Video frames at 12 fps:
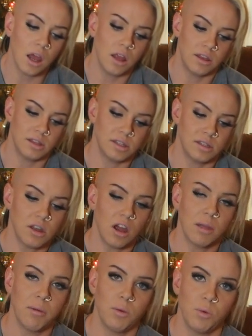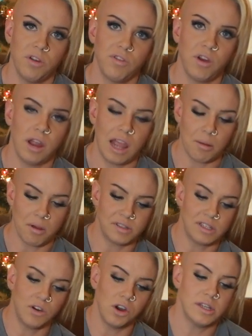This is talking about whenever I came off
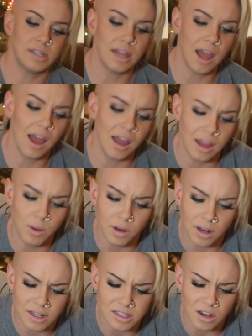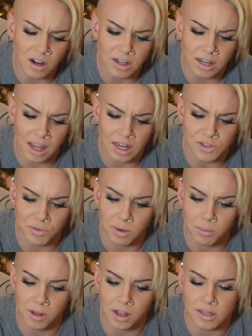steroids. Yeah, it's hard to gauge for me
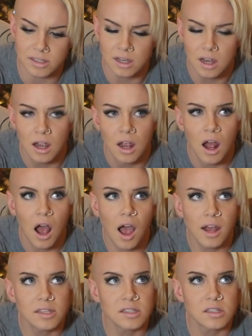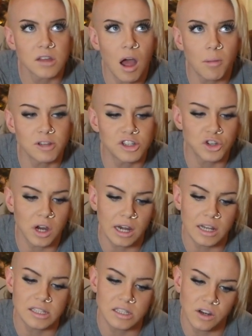because I stopped
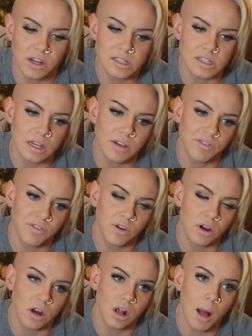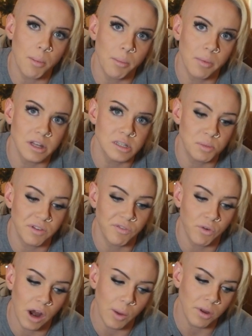training seriously for a couple months
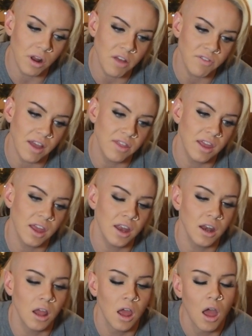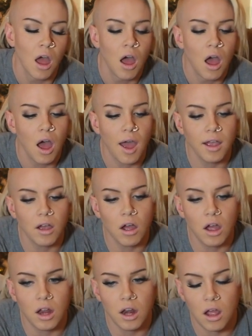before I went off, and then I
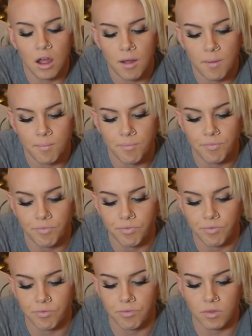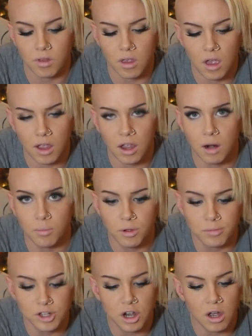got a
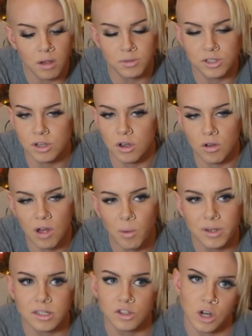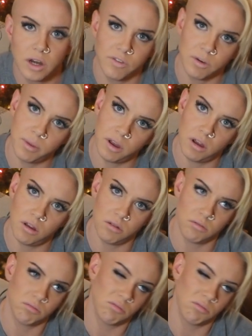boob job, so I wasn't training for about,